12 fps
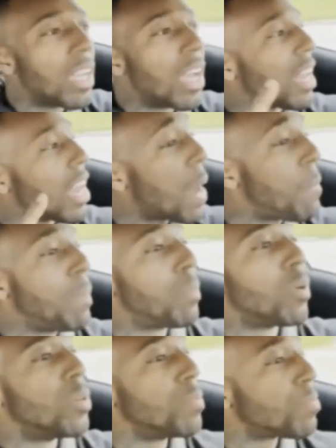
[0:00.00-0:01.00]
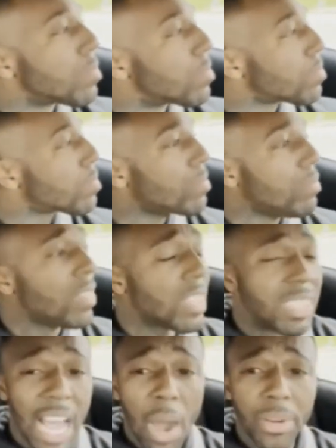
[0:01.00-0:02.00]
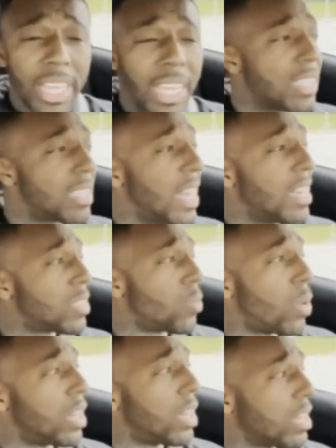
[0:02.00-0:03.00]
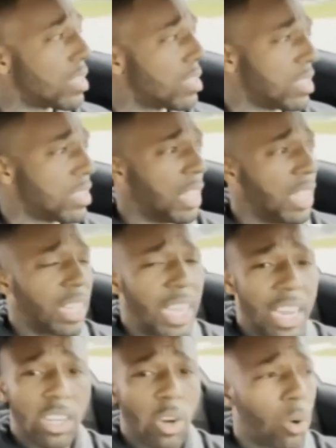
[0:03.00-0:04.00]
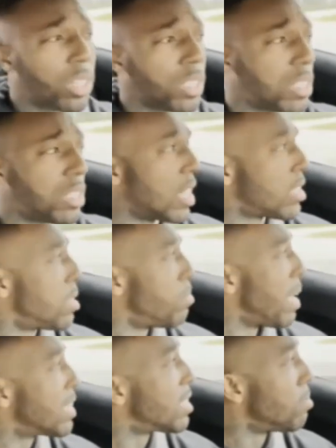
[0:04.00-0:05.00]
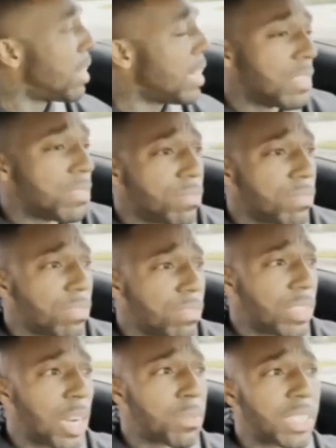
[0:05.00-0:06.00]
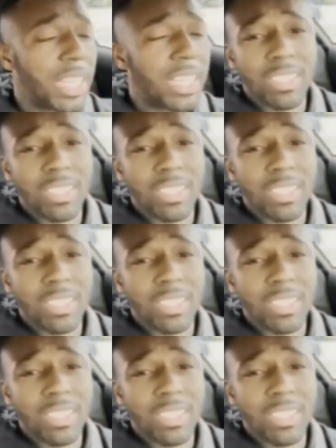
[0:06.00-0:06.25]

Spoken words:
lot of people nowadays, they just want to get a course just to make some money. You know what I'm saying?